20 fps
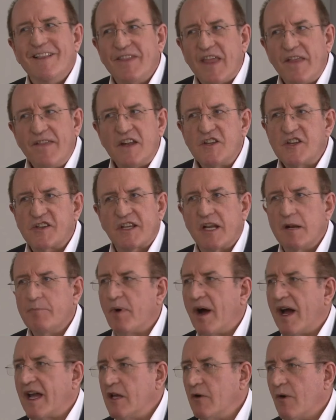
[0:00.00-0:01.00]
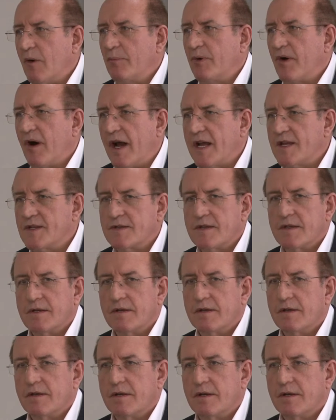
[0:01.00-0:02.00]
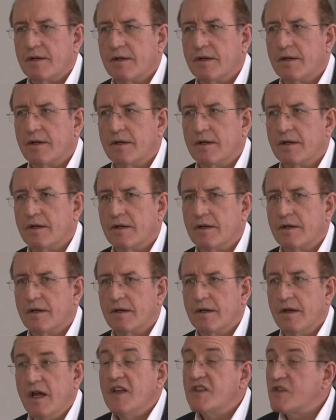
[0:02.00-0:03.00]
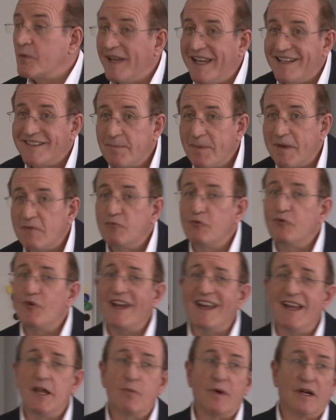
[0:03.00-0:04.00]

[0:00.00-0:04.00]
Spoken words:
then they're just going to buy you on price. So we need to be really